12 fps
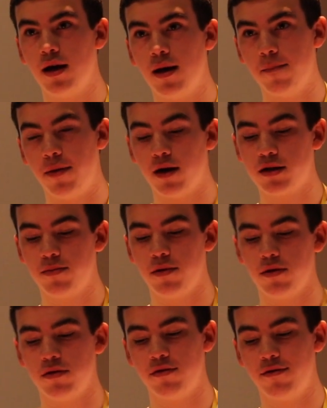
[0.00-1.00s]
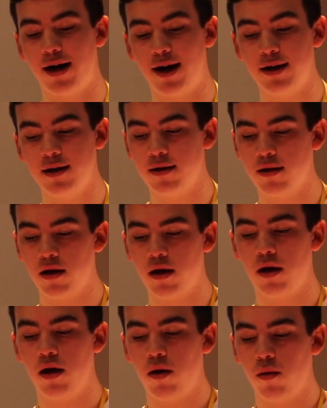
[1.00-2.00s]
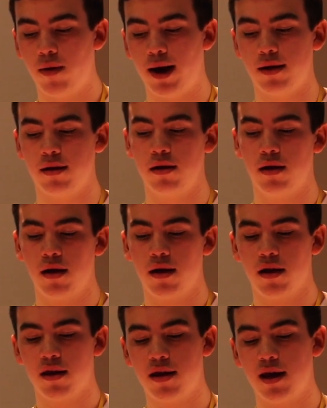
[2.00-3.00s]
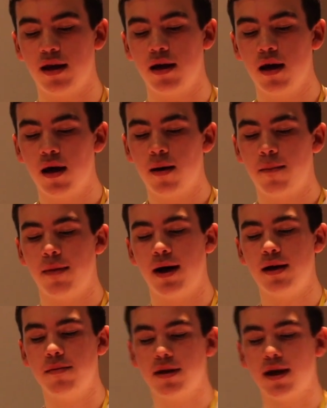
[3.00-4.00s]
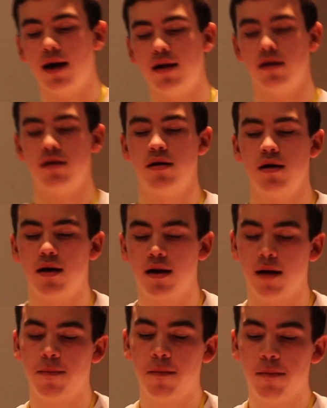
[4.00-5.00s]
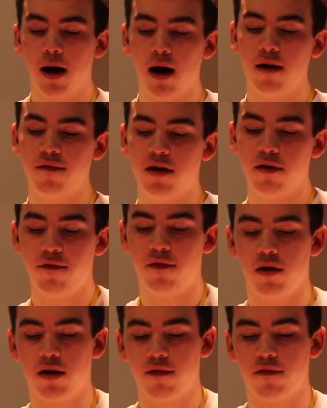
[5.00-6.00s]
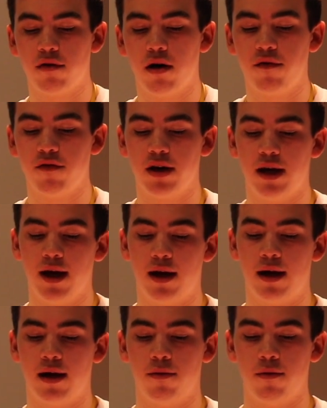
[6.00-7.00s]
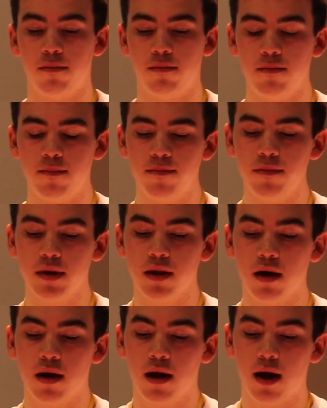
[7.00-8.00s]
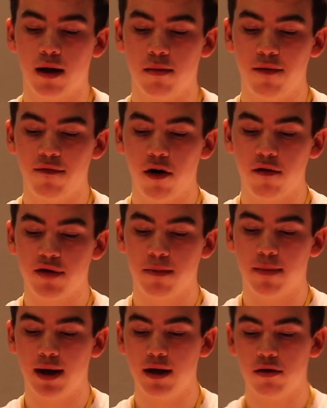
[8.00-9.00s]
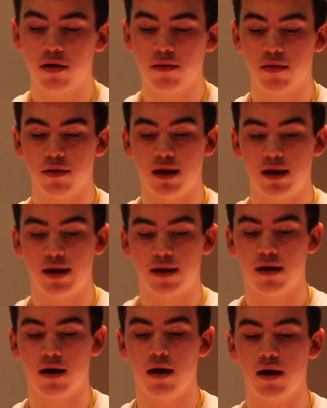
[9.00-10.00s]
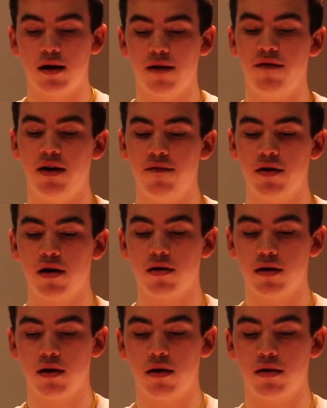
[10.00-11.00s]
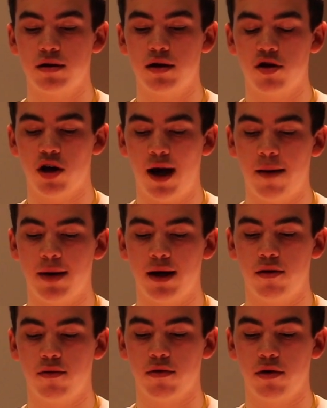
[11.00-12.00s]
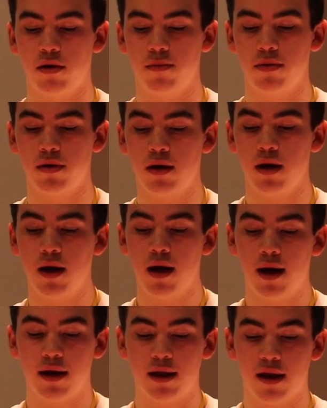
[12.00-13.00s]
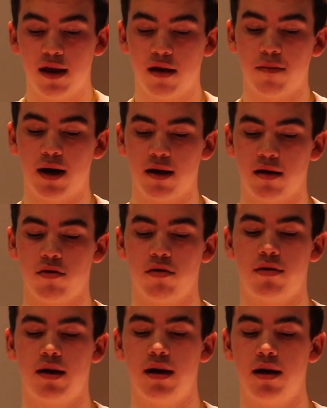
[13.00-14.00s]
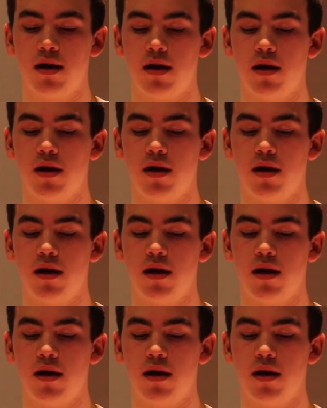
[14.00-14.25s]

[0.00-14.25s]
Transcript: Impossible, right? Well, see, my name's Kaden, and I have been part of Youth Voice for over a year now. I am involved in many groups within HeadStart and have even gone on to chair my own group. And this is my story.